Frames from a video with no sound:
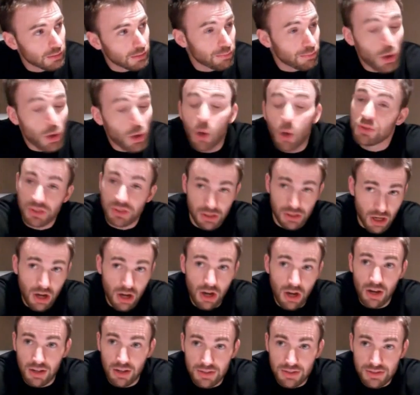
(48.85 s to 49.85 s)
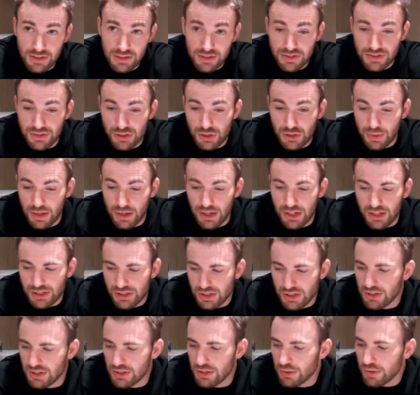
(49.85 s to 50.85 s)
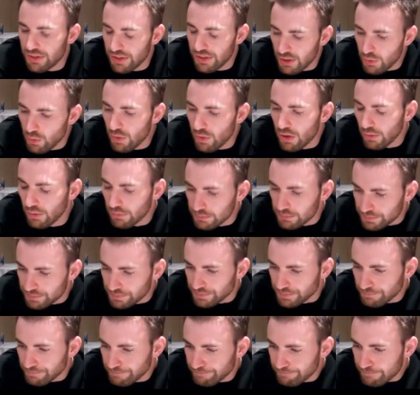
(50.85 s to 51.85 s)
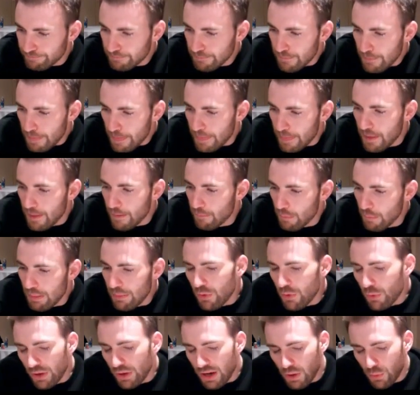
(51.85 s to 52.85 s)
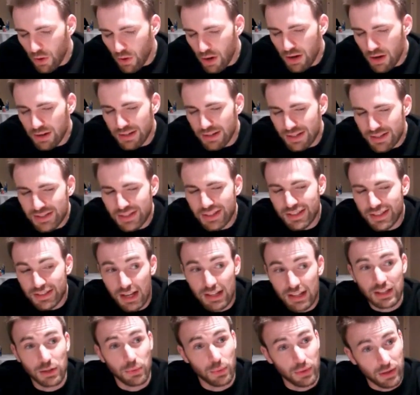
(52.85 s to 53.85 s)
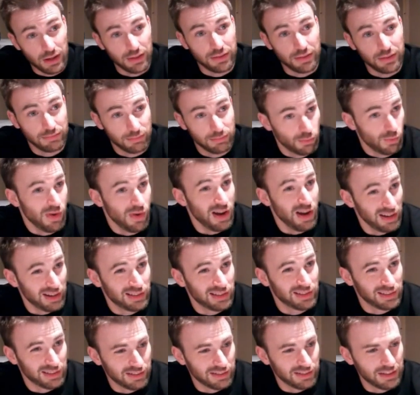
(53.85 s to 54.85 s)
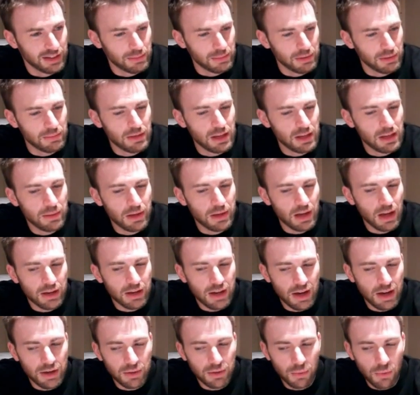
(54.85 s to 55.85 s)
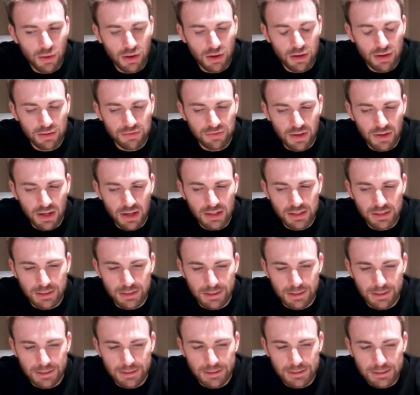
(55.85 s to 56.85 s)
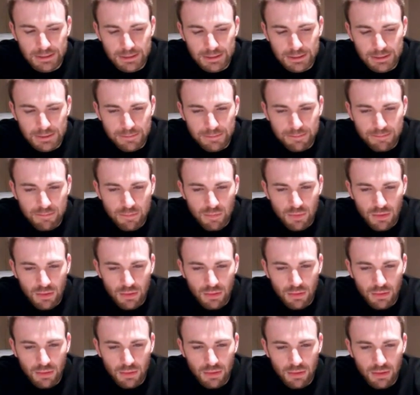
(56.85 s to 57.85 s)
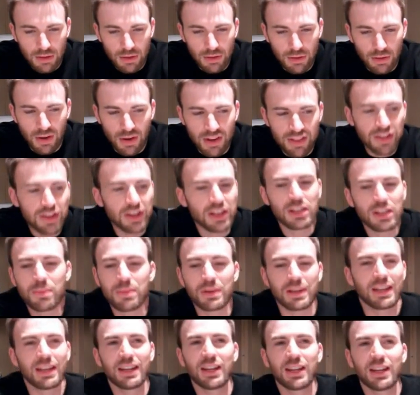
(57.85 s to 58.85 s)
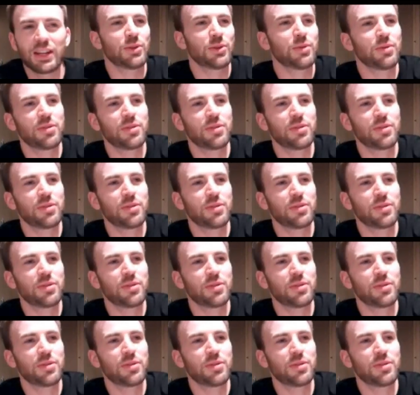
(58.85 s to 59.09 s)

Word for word: pros and cons of the situation, and then you think, well, maybe what I wanted isn't exactly what I wanted. You know what I mean? Maybe I kind of want to find a you know, I think at the beginning you